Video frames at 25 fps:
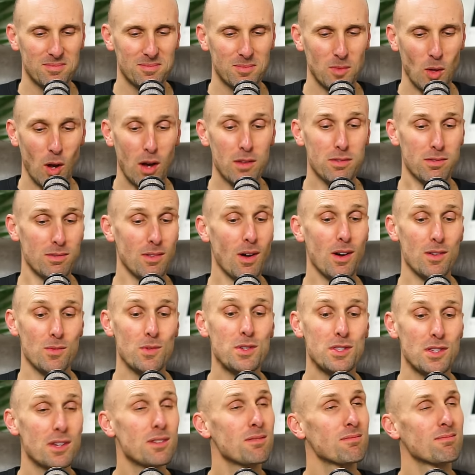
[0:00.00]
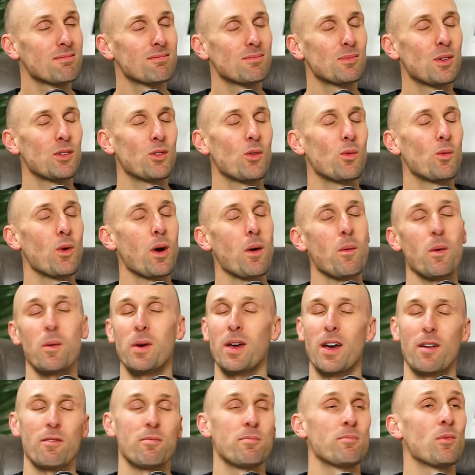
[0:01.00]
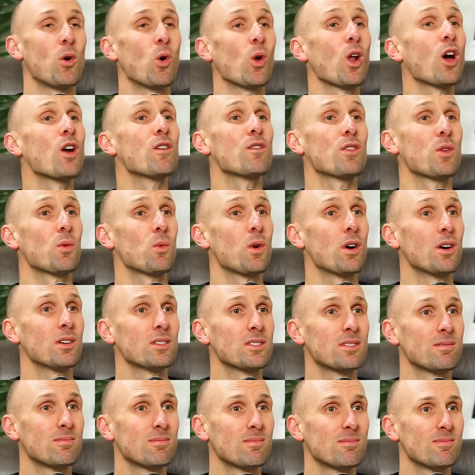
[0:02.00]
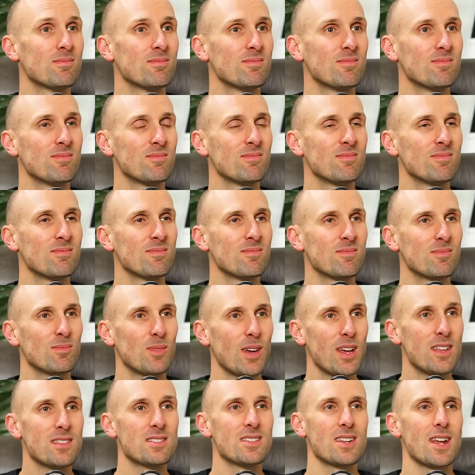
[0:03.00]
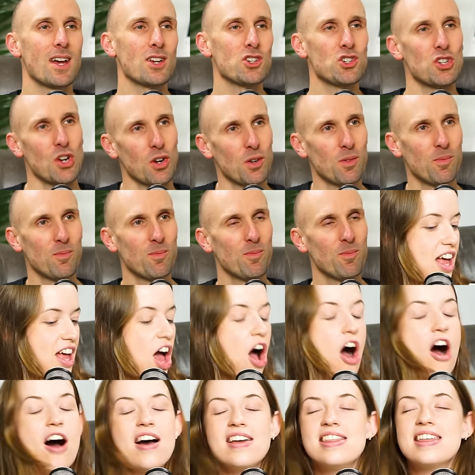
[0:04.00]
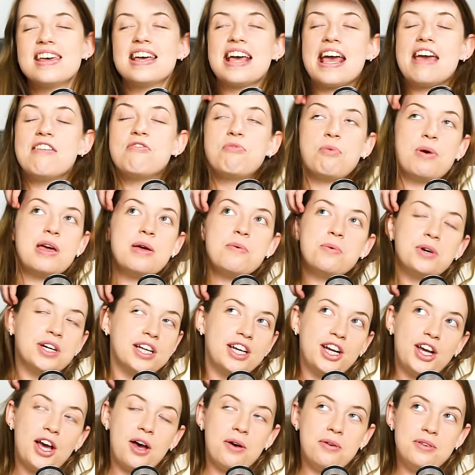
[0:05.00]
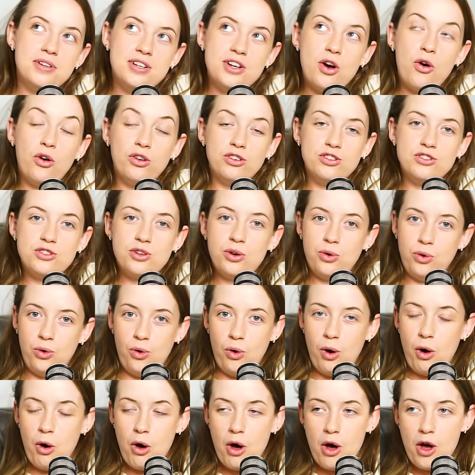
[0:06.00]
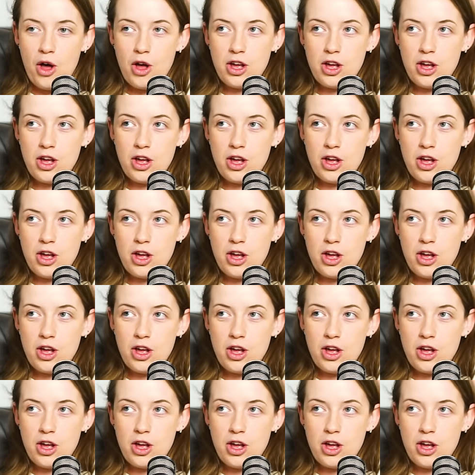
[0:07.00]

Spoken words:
We get them all over the world. International. I think if we were going to go on tour